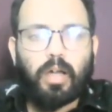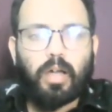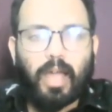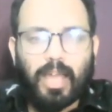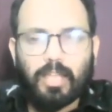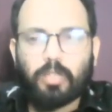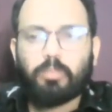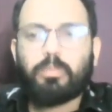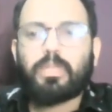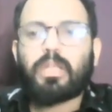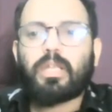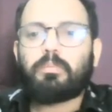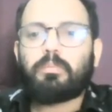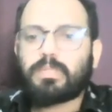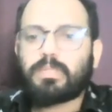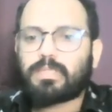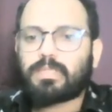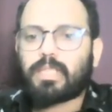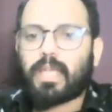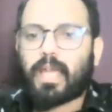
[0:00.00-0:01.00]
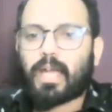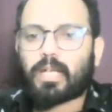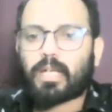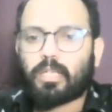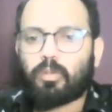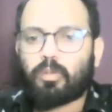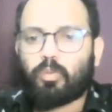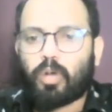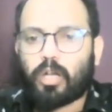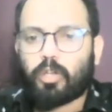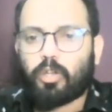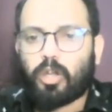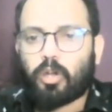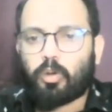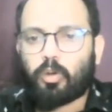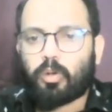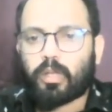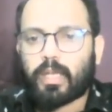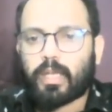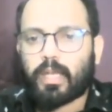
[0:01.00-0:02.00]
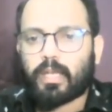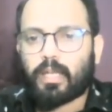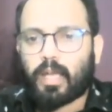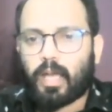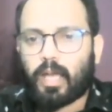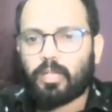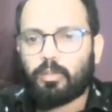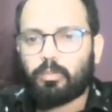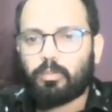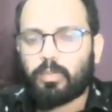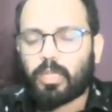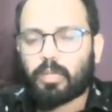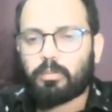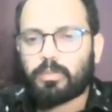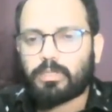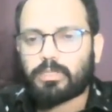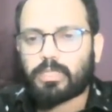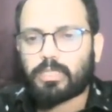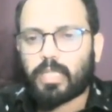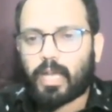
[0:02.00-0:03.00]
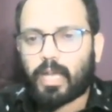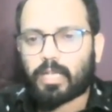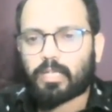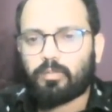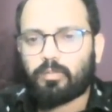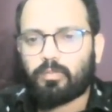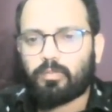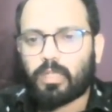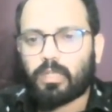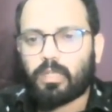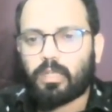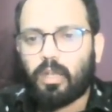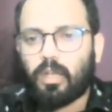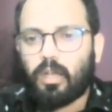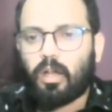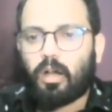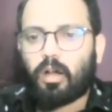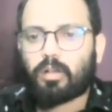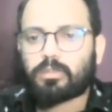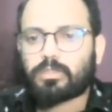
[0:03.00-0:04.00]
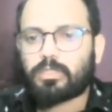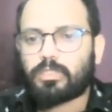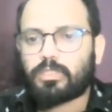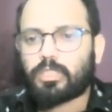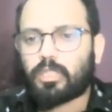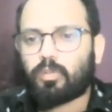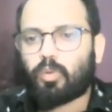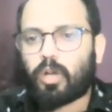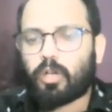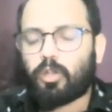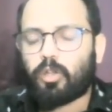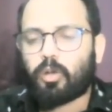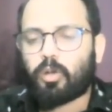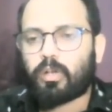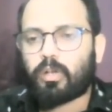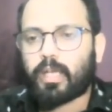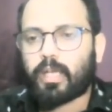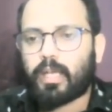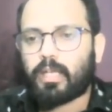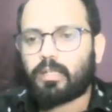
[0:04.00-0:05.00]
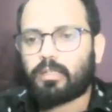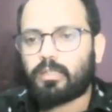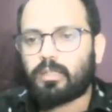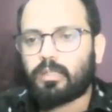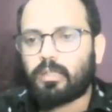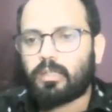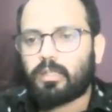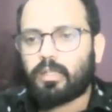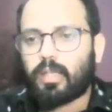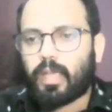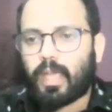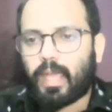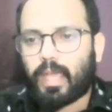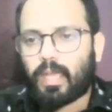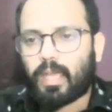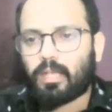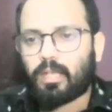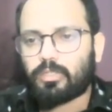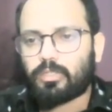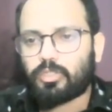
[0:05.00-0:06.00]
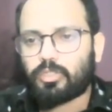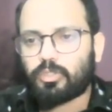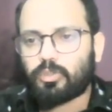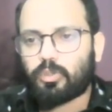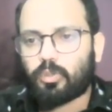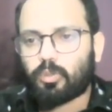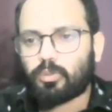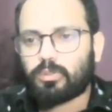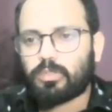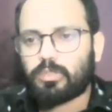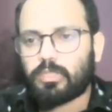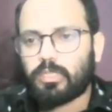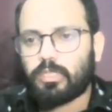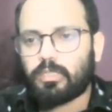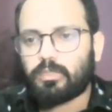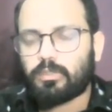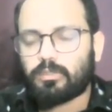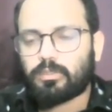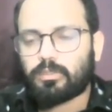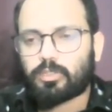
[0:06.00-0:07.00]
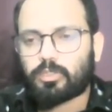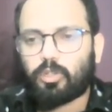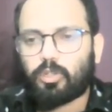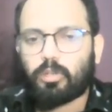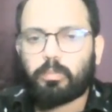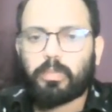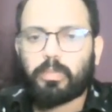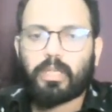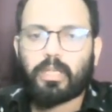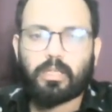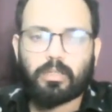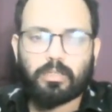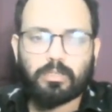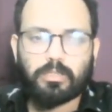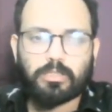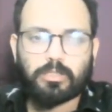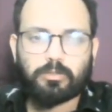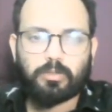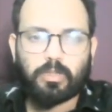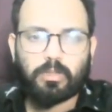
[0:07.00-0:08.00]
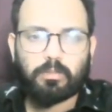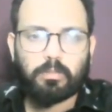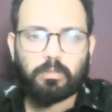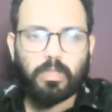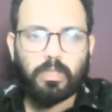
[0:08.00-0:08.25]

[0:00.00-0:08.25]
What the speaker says: aluminum is reacting, what you are going to get? Aluminum is reacting with oxygen, what you are going to get? Al2O3. So you'll be getting this one.